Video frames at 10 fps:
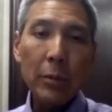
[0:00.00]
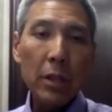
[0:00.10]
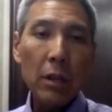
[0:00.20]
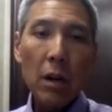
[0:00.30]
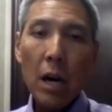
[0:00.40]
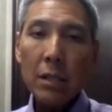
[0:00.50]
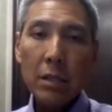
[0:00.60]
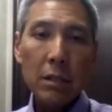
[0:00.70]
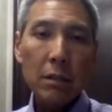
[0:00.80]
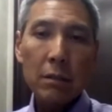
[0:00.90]

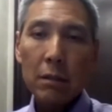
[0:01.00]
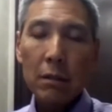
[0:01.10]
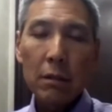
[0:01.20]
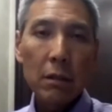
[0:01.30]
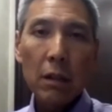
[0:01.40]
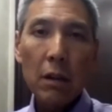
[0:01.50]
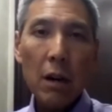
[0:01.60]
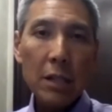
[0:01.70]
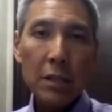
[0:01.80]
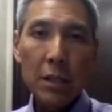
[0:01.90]
cost the
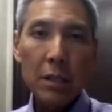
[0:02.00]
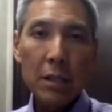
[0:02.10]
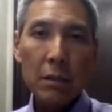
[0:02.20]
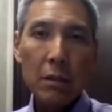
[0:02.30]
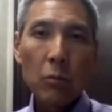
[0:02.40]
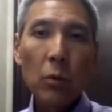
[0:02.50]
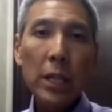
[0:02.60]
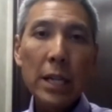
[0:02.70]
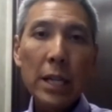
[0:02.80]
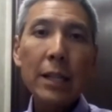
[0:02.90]
cost is really
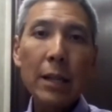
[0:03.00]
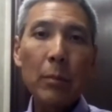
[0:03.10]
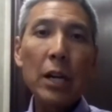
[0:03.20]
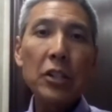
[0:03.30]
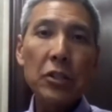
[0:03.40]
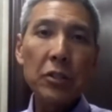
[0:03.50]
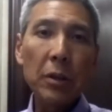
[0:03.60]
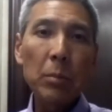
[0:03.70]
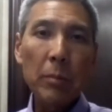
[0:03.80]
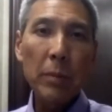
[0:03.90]
not that much to
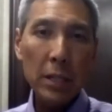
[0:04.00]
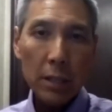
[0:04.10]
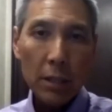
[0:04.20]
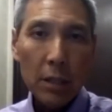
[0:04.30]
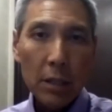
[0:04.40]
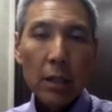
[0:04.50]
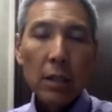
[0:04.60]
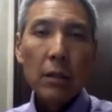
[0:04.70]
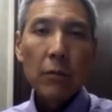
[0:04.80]
implement for